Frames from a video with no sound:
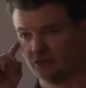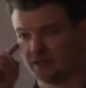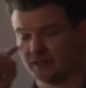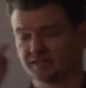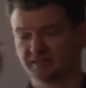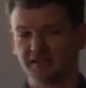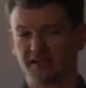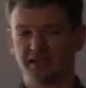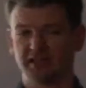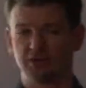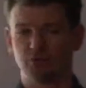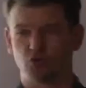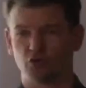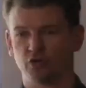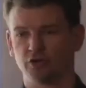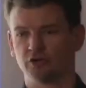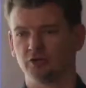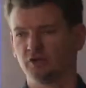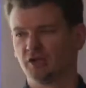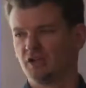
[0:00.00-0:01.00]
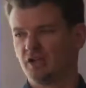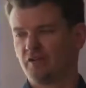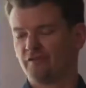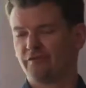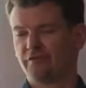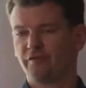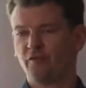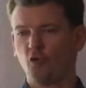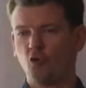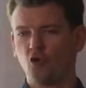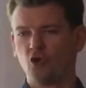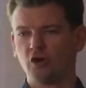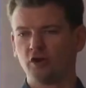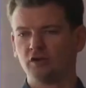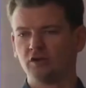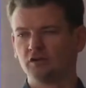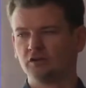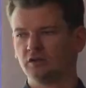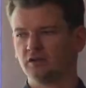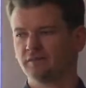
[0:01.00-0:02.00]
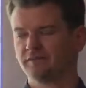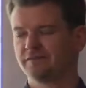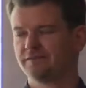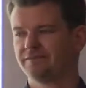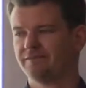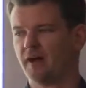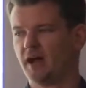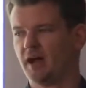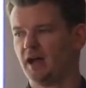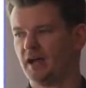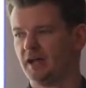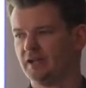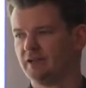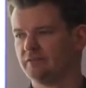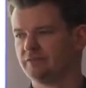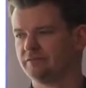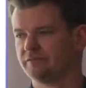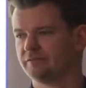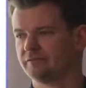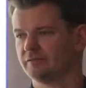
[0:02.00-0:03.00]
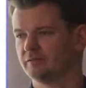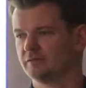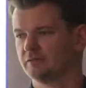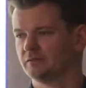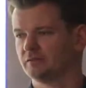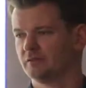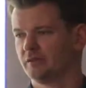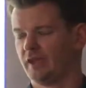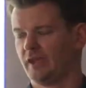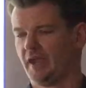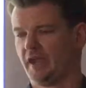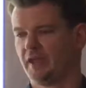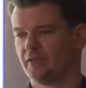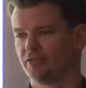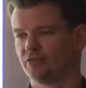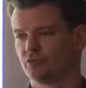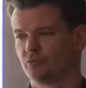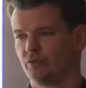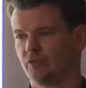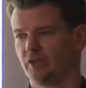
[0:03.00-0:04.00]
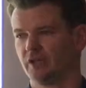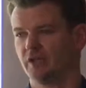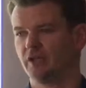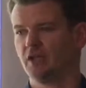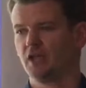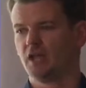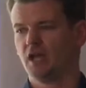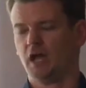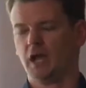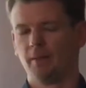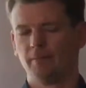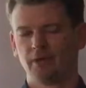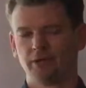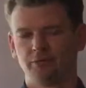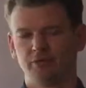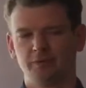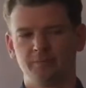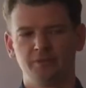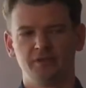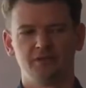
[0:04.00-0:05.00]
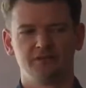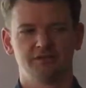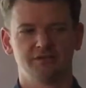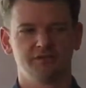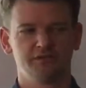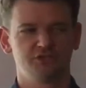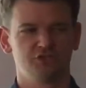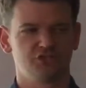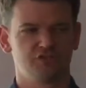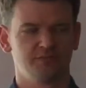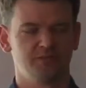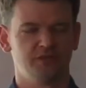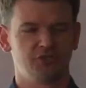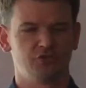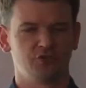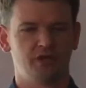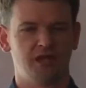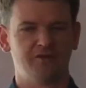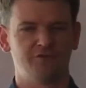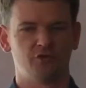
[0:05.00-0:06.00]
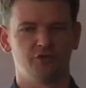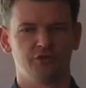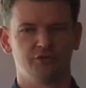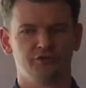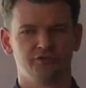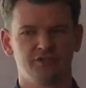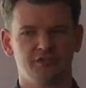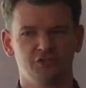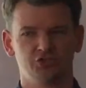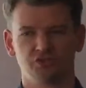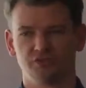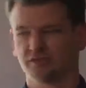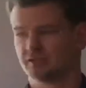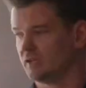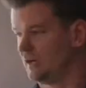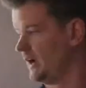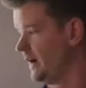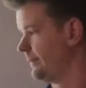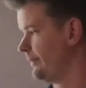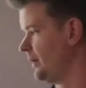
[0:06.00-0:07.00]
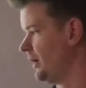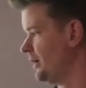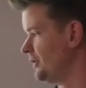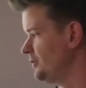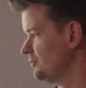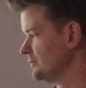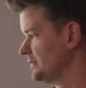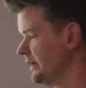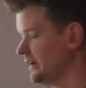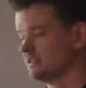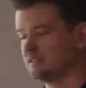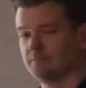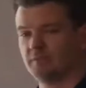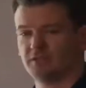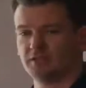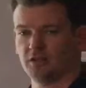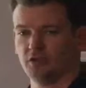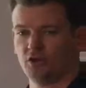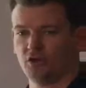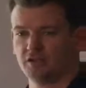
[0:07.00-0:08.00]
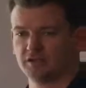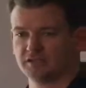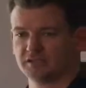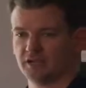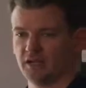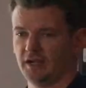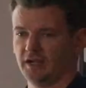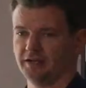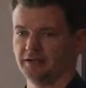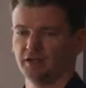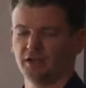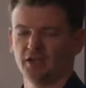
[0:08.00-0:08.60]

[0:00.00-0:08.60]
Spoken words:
let's say they were 4, 5, and 3. I'm going to repeat this just to make sure I have all your attentions. The hypotenuse has to be the longest side.